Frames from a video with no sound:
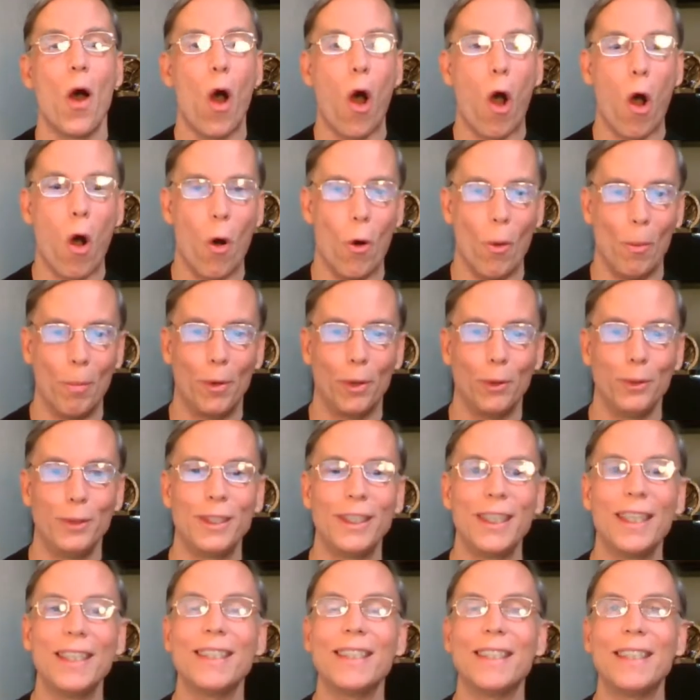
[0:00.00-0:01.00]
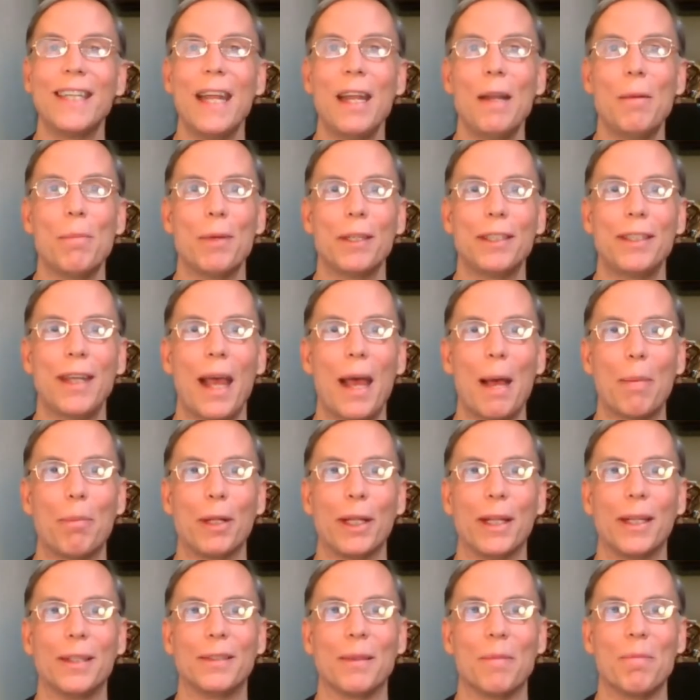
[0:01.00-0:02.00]
Homocysteine
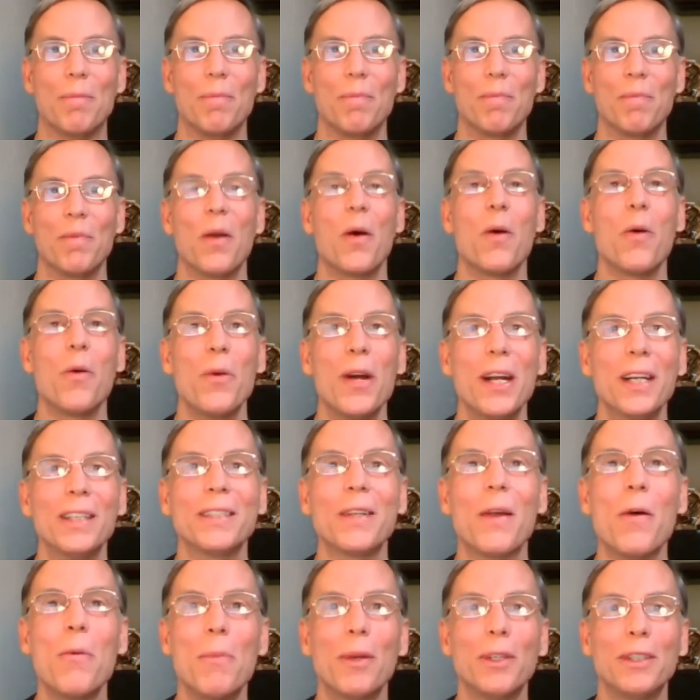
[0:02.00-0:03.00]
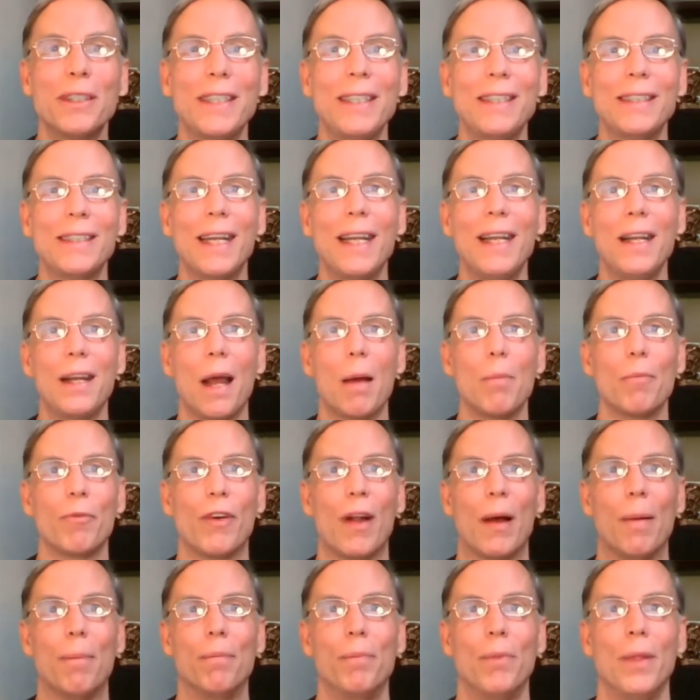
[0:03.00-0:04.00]
metabolism. Where's homocysteine come
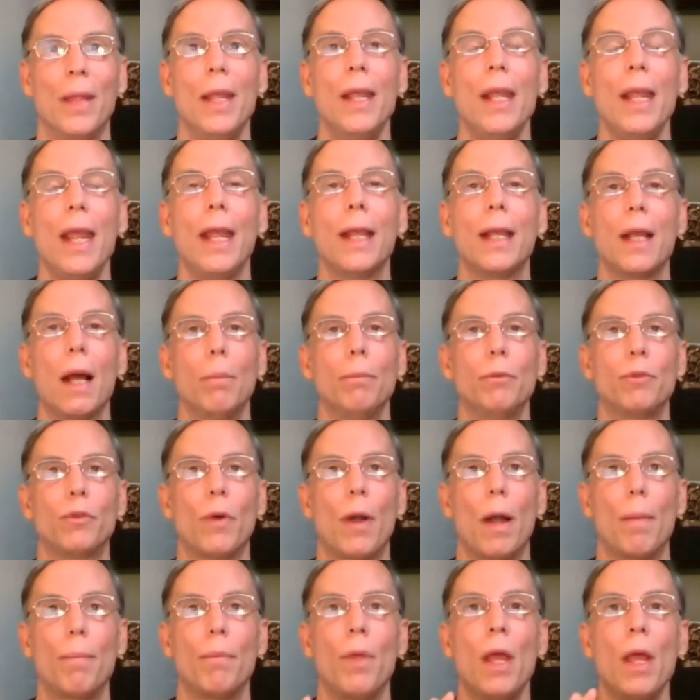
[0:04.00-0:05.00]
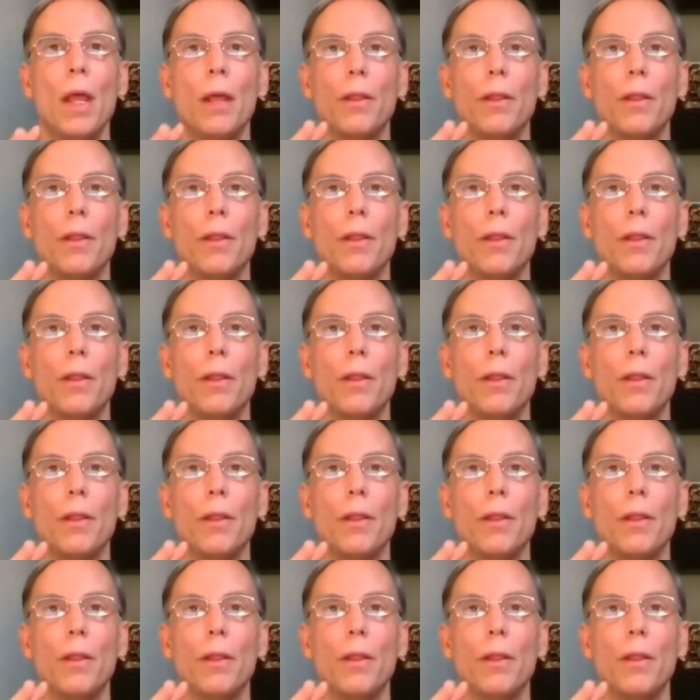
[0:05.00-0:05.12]
from? It comes from